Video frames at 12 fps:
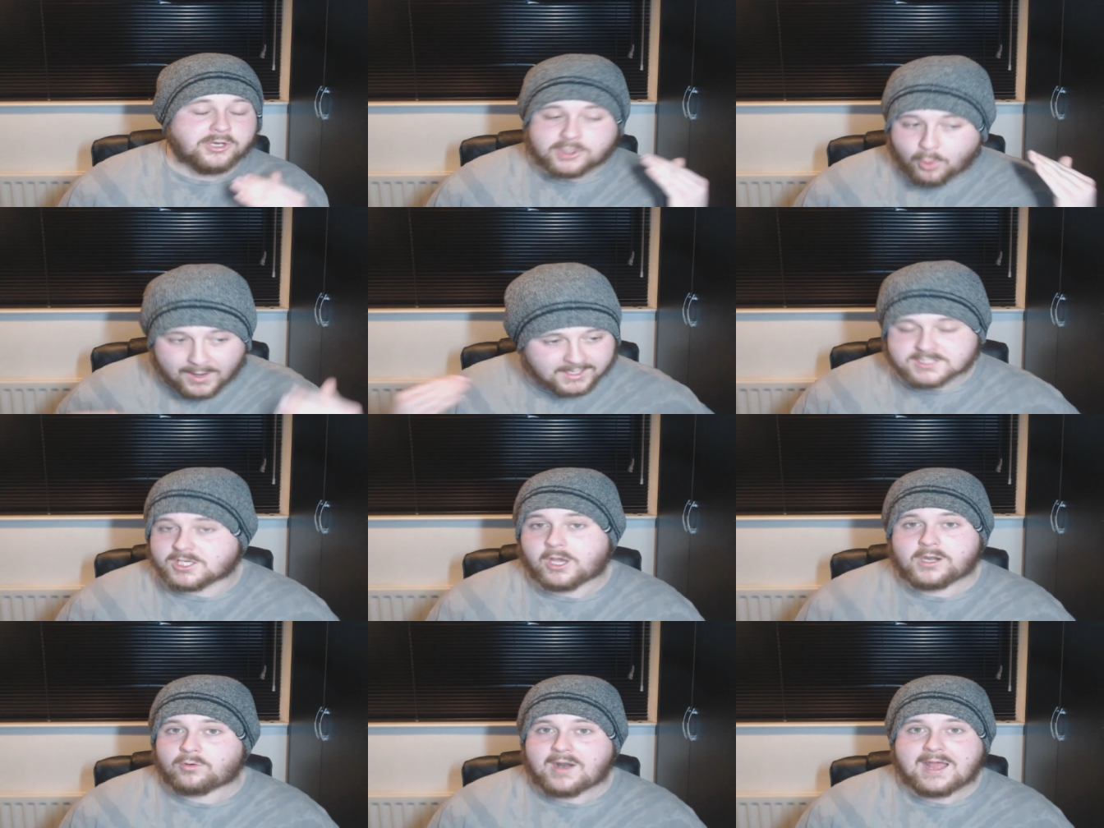the quicker
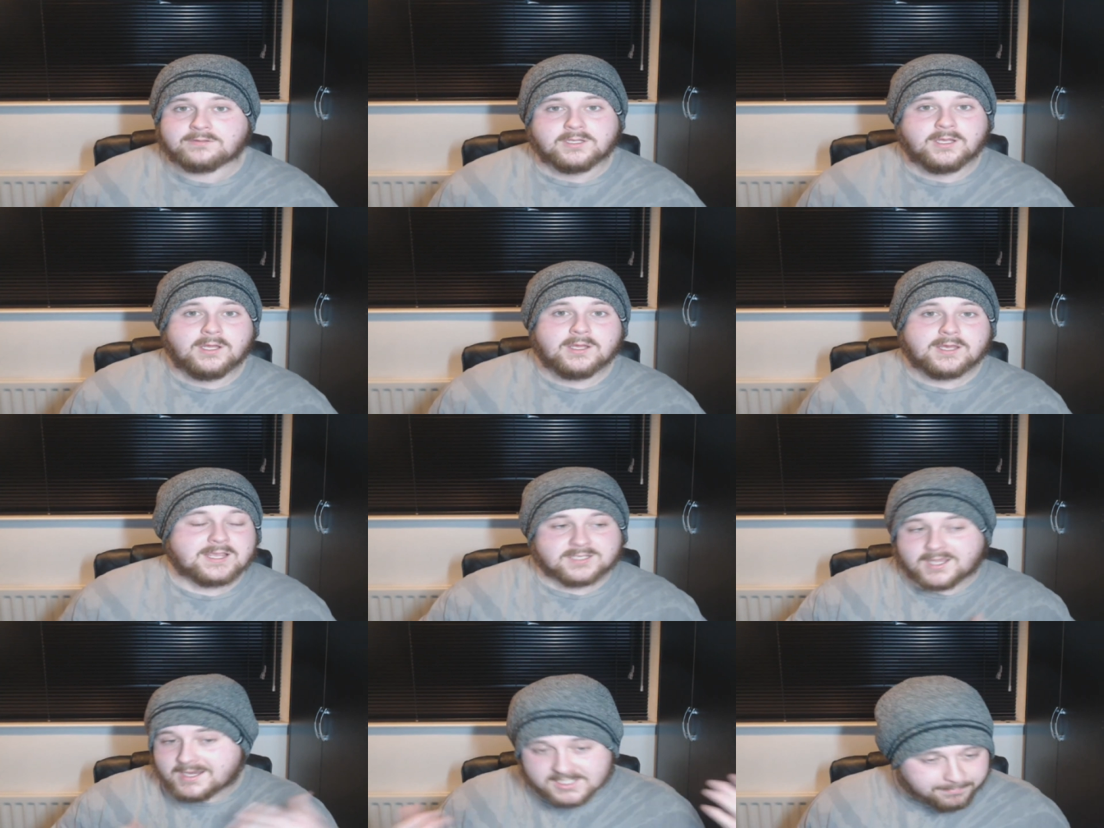turnaround. He's
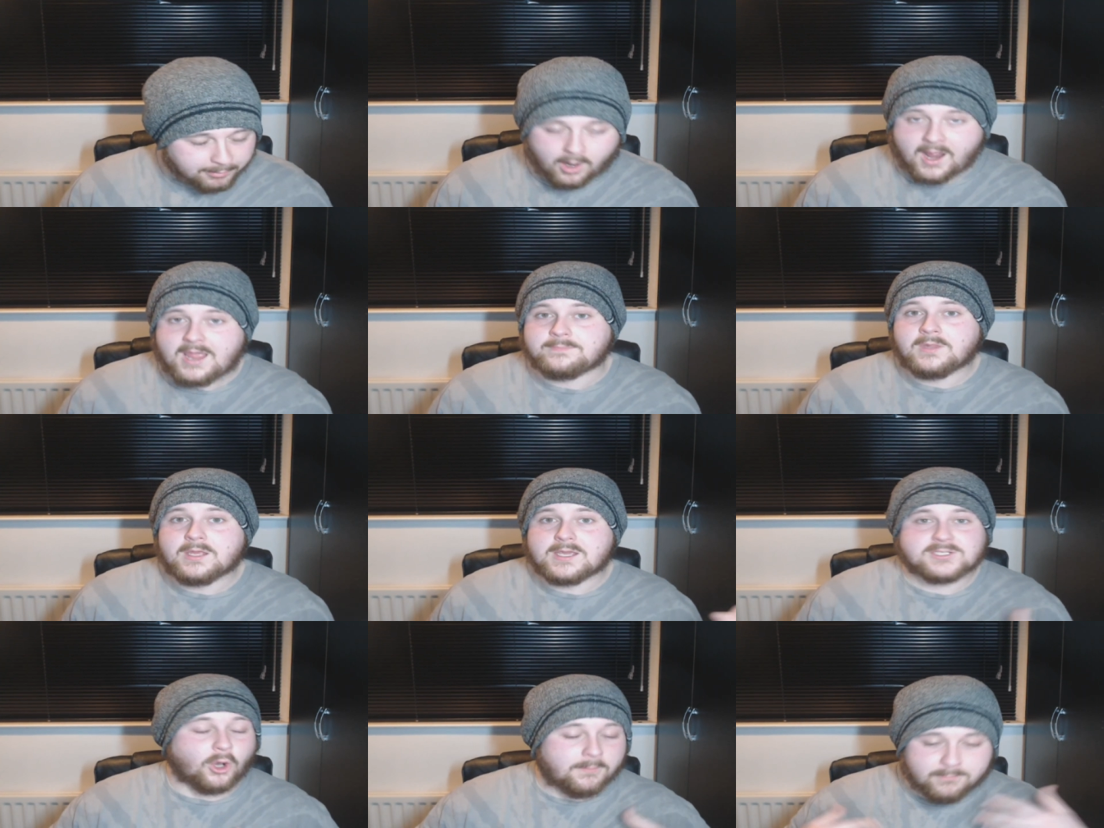in his prime.
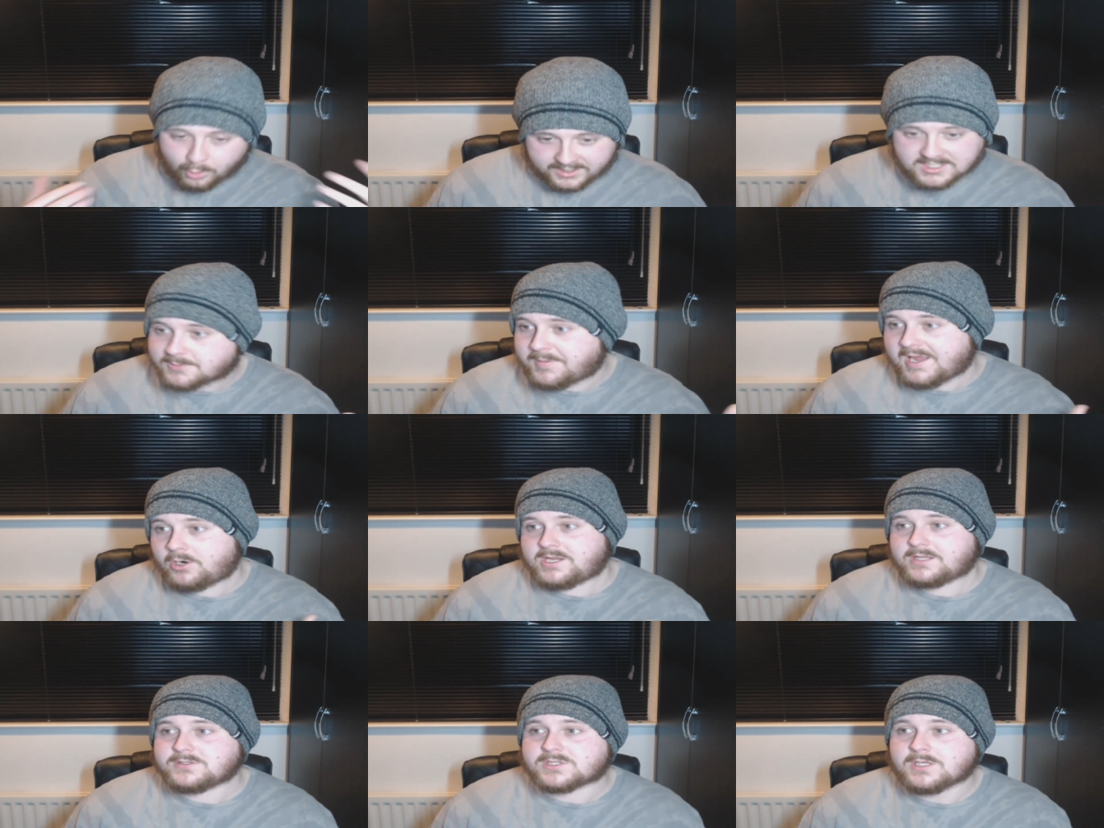He's got more
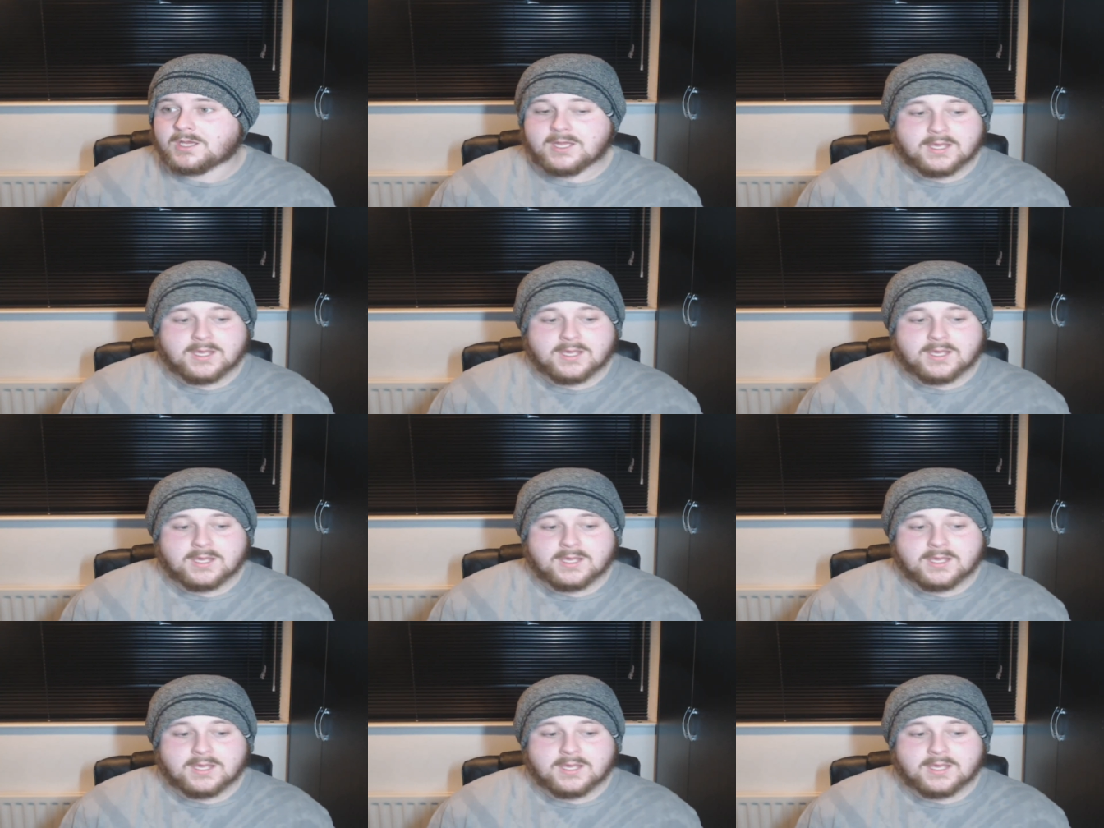experience.